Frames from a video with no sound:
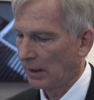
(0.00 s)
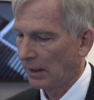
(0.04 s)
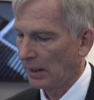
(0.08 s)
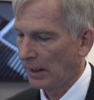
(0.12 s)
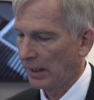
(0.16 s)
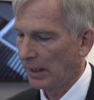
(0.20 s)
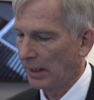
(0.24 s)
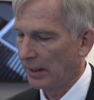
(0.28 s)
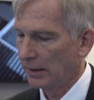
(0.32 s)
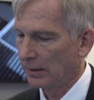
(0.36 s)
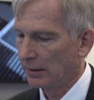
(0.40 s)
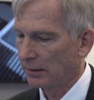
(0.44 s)

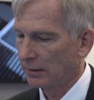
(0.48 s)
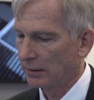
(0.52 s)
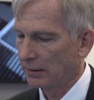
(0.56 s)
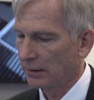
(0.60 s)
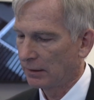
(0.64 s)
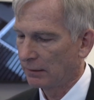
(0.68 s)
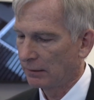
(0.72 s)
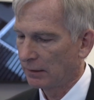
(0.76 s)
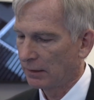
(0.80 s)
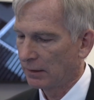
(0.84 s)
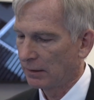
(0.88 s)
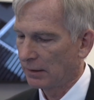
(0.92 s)
And
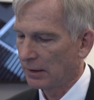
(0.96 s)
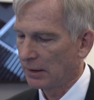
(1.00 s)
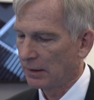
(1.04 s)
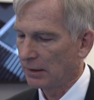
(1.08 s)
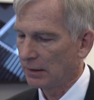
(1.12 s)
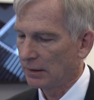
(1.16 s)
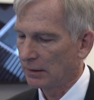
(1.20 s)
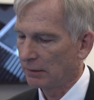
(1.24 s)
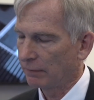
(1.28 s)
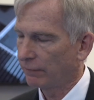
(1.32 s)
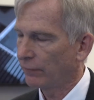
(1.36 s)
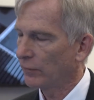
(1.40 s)

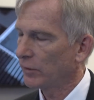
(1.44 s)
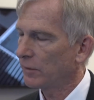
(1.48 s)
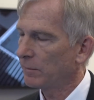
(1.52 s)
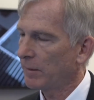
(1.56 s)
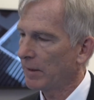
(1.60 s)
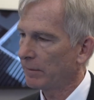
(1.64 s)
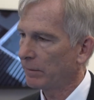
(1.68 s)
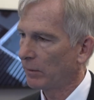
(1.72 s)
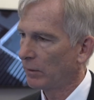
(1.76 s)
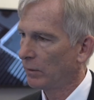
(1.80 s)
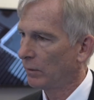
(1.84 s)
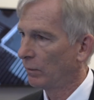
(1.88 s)
the first
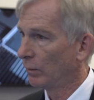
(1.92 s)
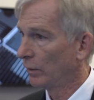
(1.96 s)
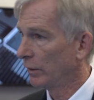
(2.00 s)
people who